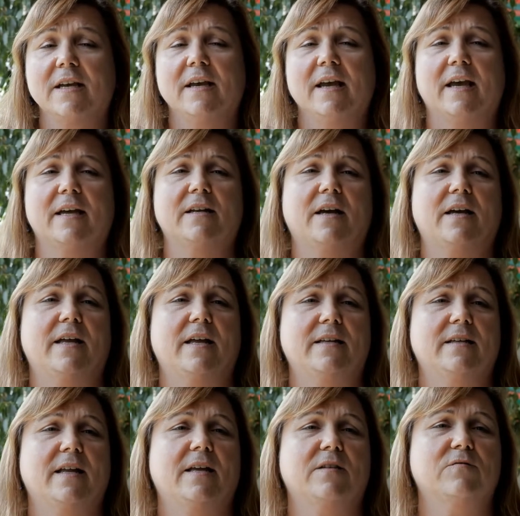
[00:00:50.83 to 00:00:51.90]
and,
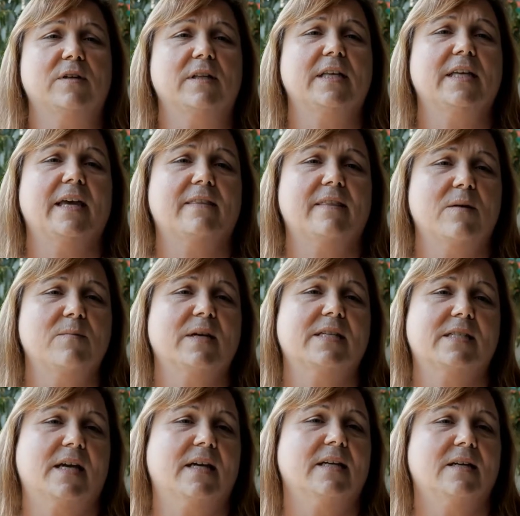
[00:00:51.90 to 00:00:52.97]
and, and really get them
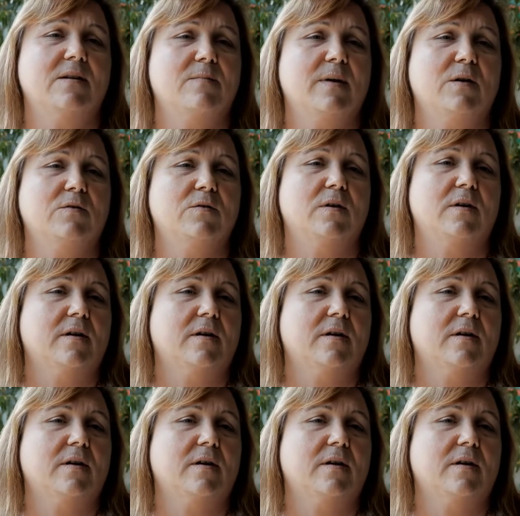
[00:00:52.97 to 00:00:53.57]
excited about